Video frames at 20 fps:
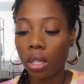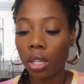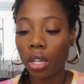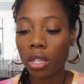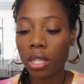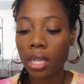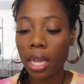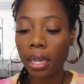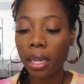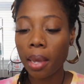
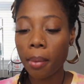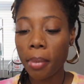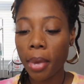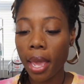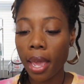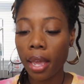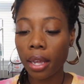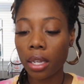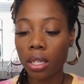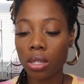your second
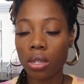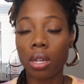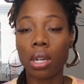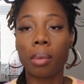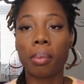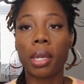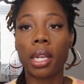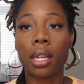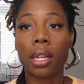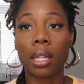bag is
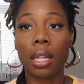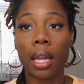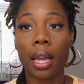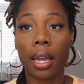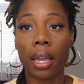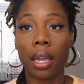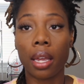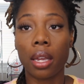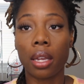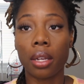gonna be
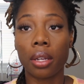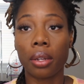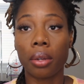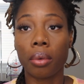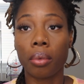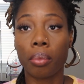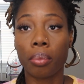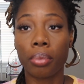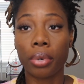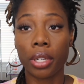client
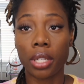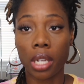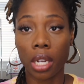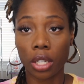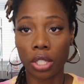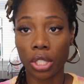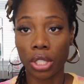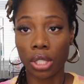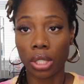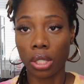
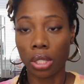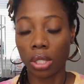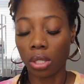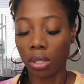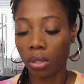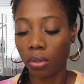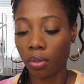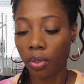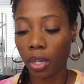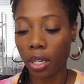protection.
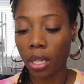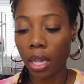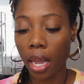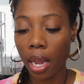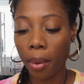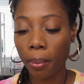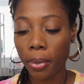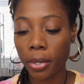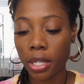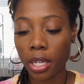For
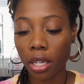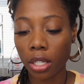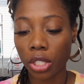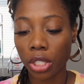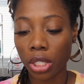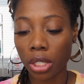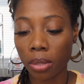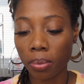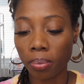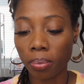client
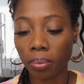protection,